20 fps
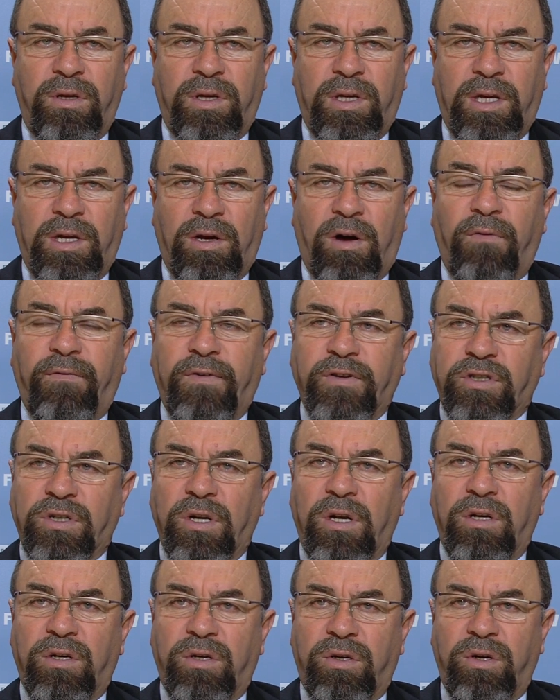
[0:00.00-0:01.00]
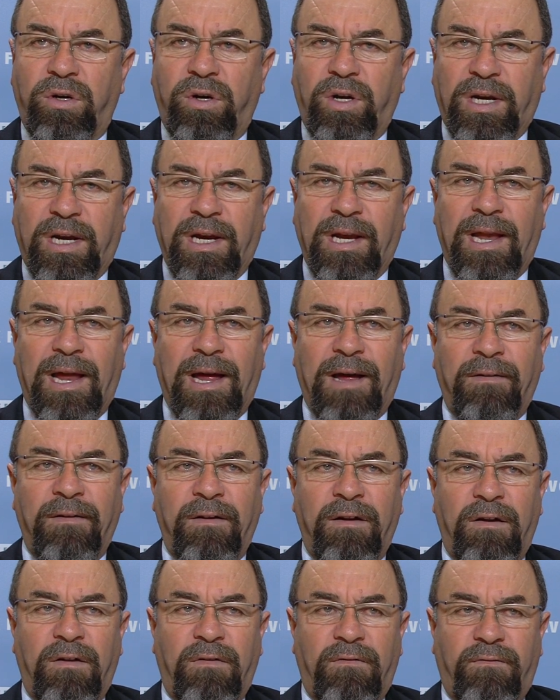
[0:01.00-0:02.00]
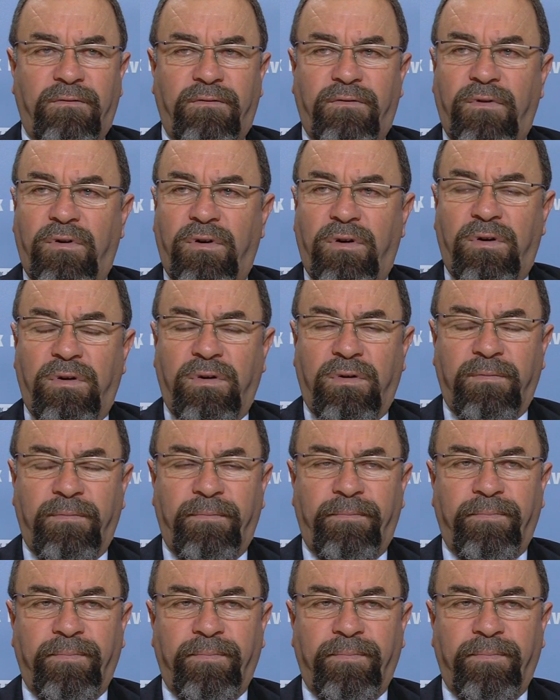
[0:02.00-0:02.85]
the official curricula for